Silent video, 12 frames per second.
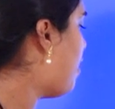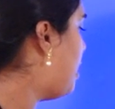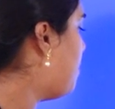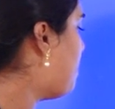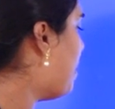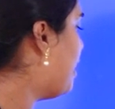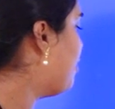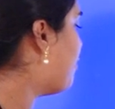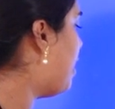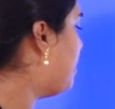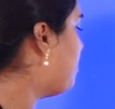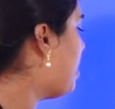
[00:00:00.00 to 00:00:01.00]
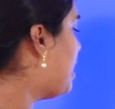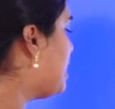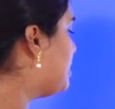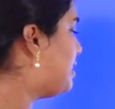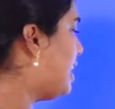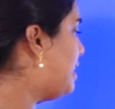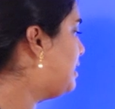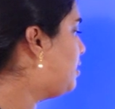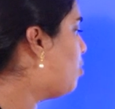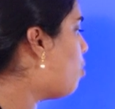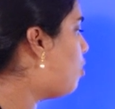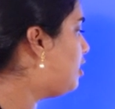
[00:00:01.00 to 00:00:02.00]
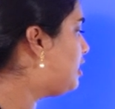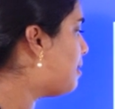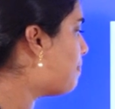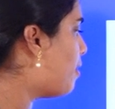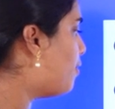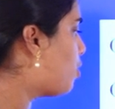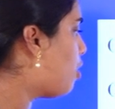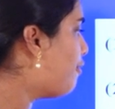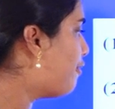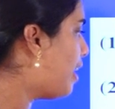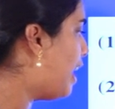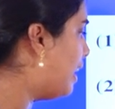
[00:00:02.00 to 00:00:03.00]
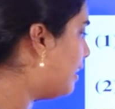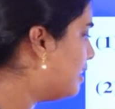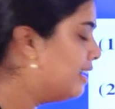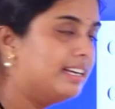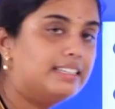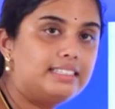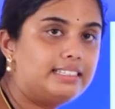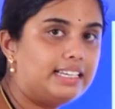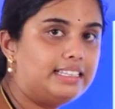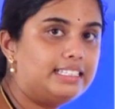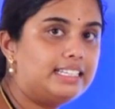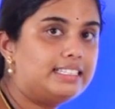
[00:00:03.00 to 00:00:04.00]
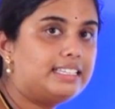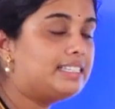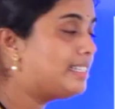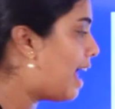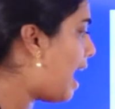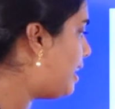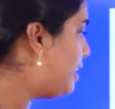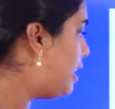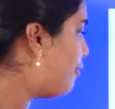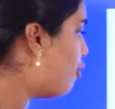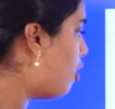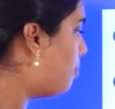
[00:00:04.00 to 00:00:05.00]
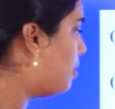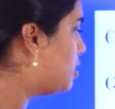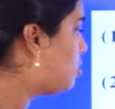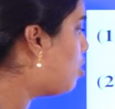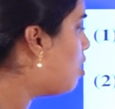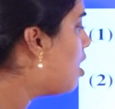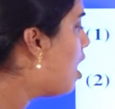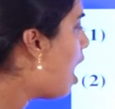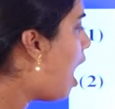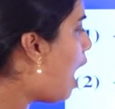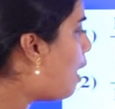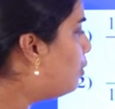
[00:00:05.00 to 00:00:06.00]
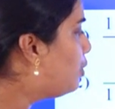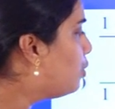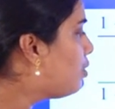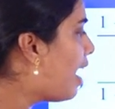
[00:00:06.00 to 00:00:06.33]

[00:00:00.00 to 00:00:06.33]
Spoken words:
1 by 1 minus x whole to the power of n. See, this is the standard formula. So how to